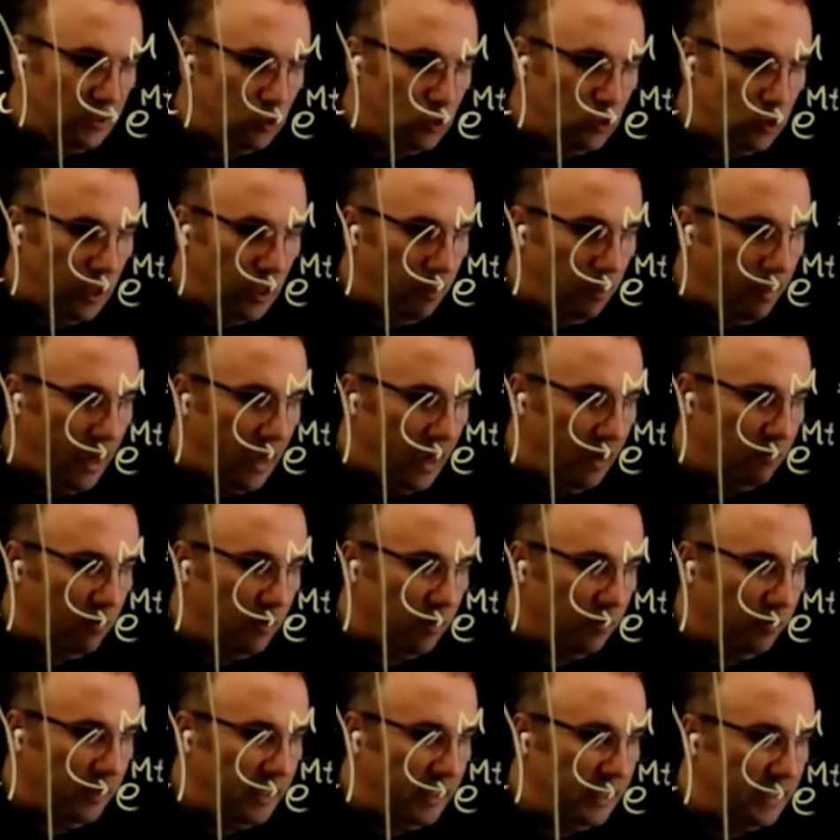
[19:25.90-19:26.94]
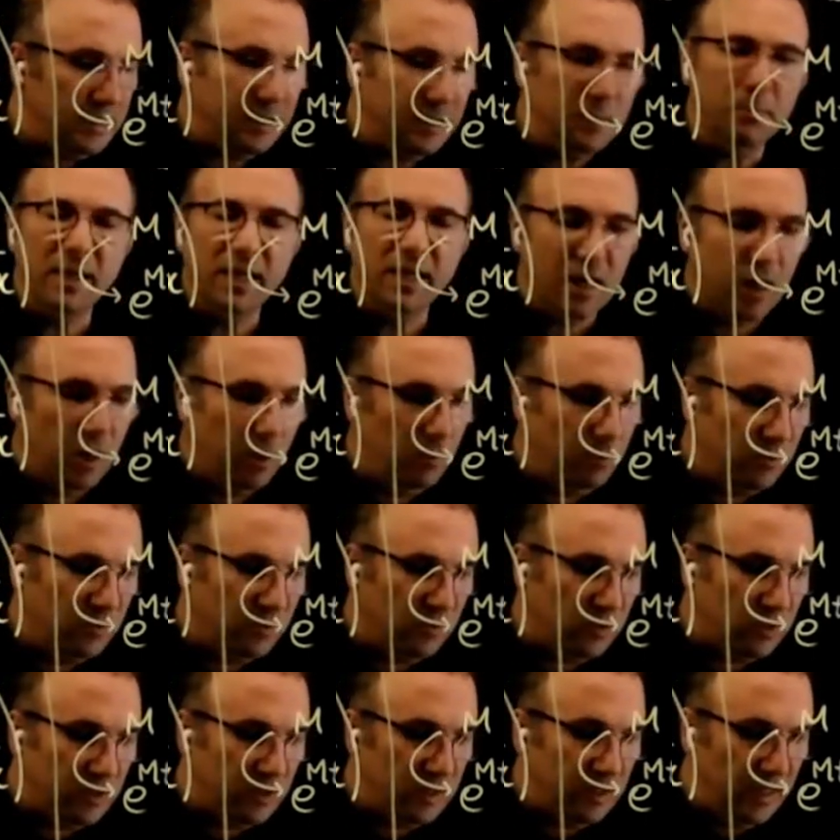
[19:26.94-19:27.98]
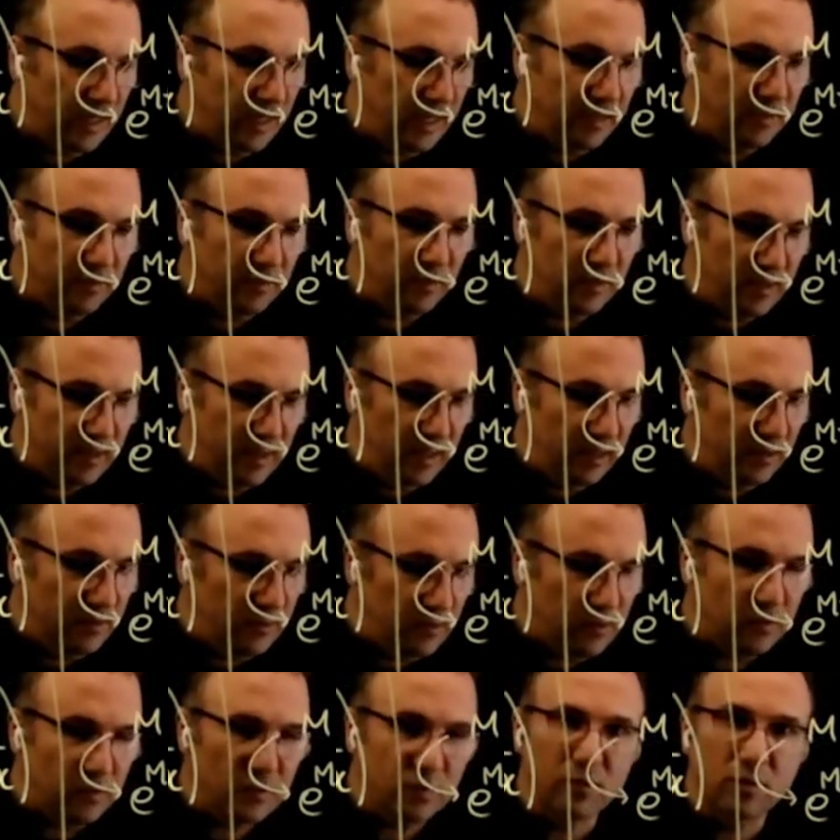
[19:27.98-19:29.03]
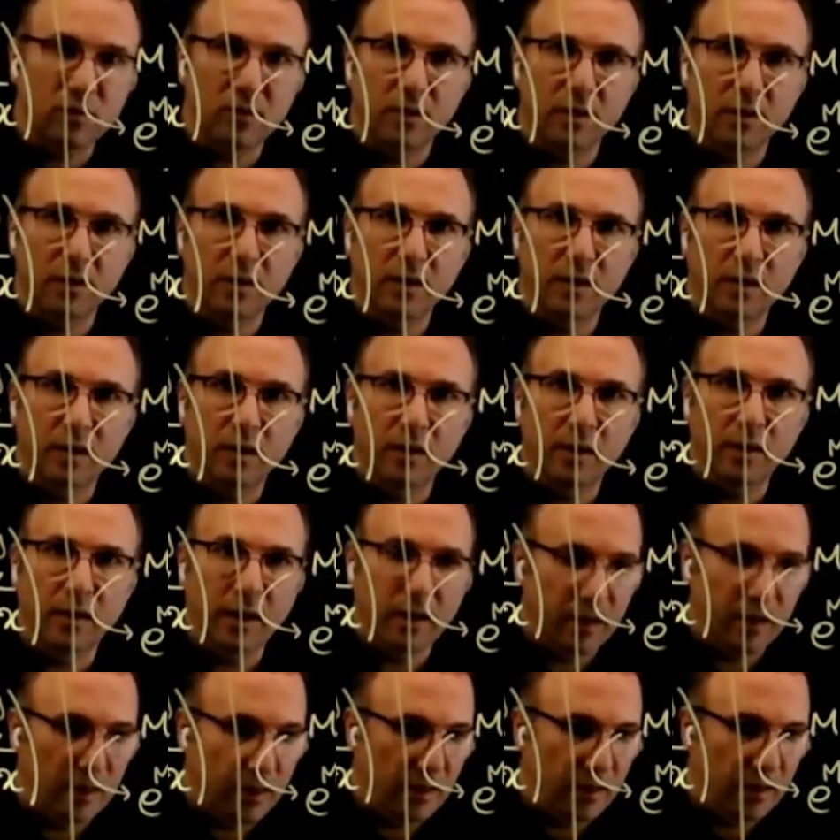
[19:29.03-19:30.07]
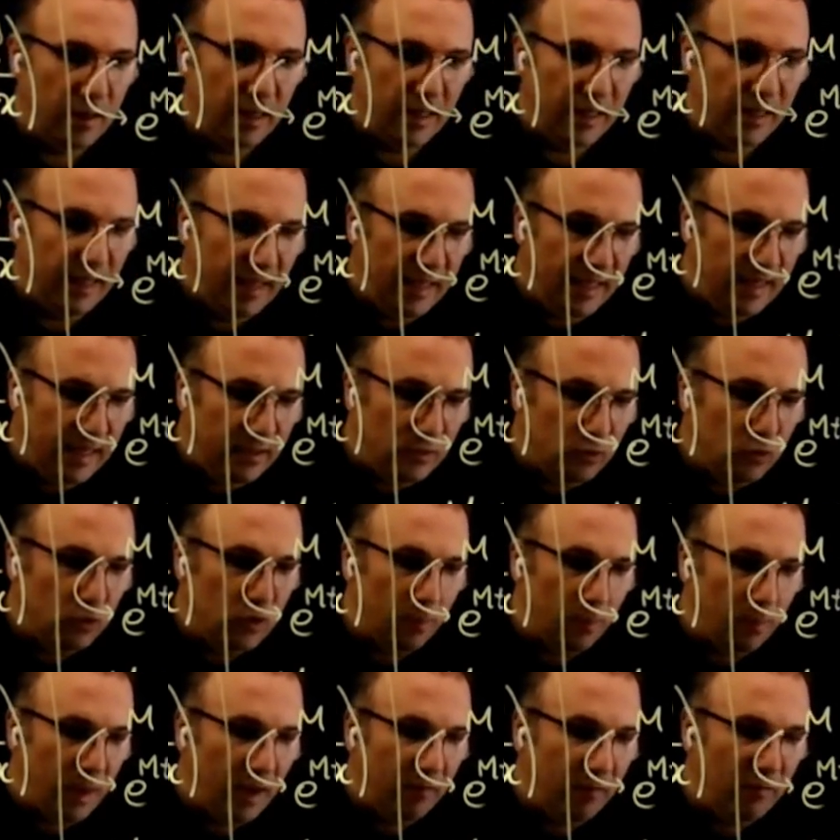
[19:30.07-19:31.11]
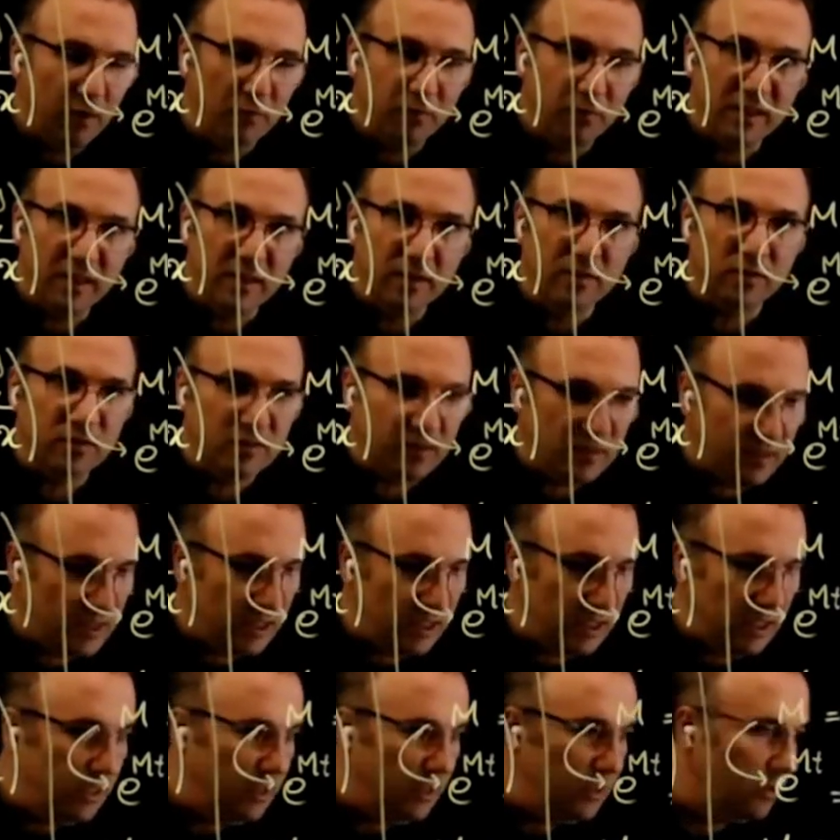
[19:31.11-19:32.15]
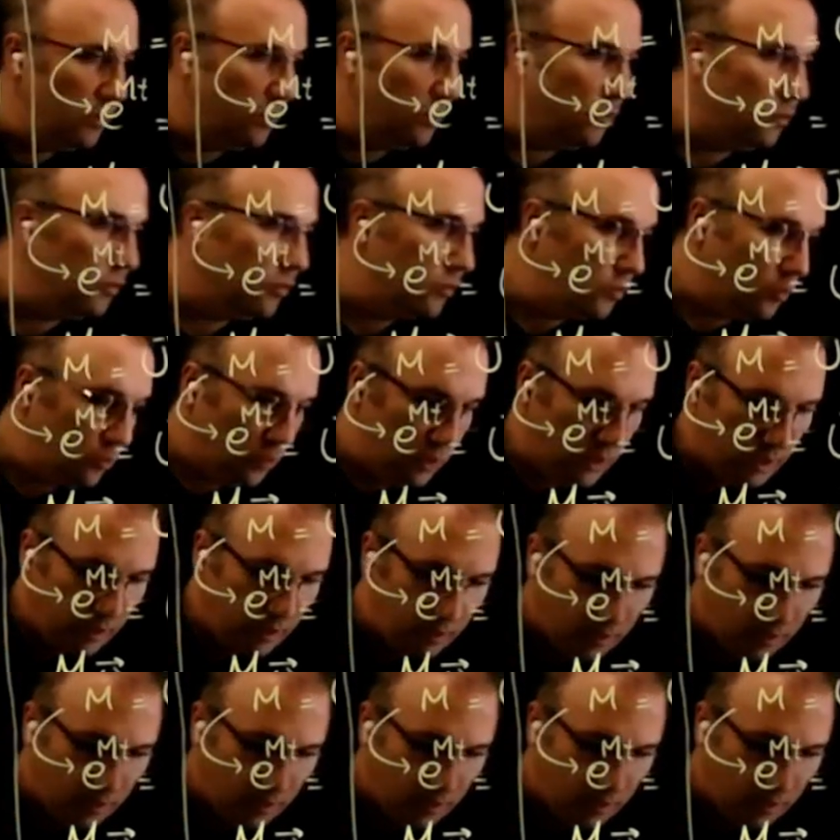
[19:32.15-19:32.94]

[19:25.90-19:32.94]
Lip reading: to the power of et becomes is this e to the power of this t. So in